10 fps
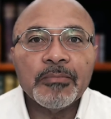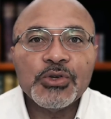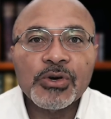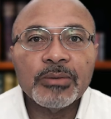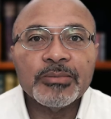
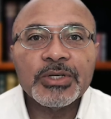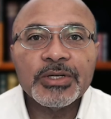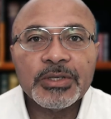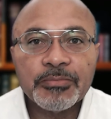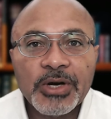
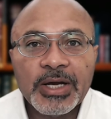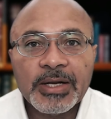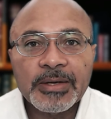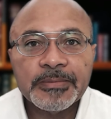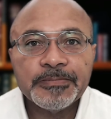germs
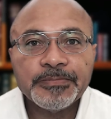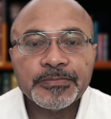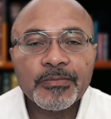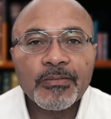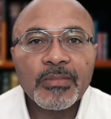spread.
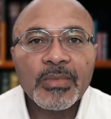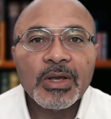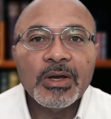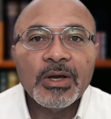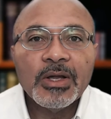
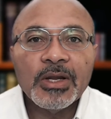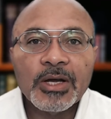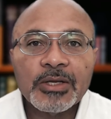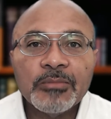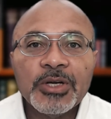
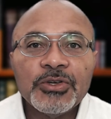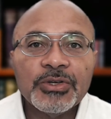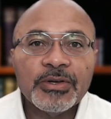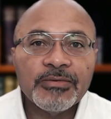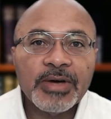Not to
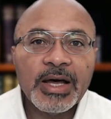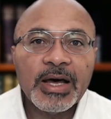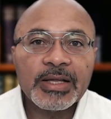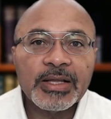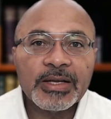mention the
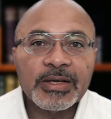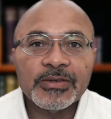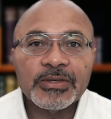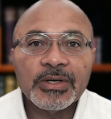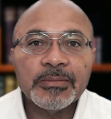fact that
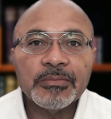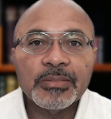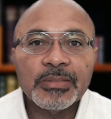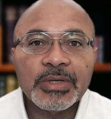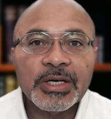in
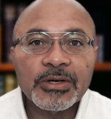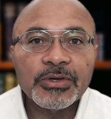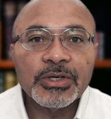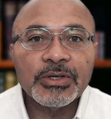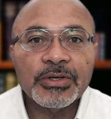some
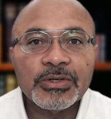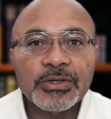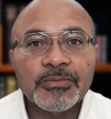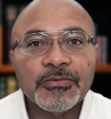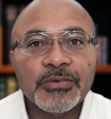areas,
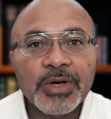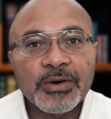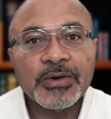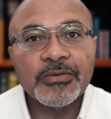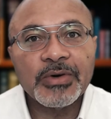some
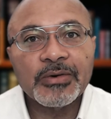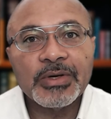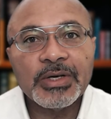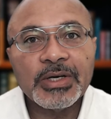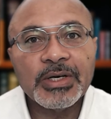
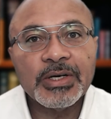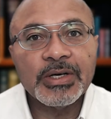very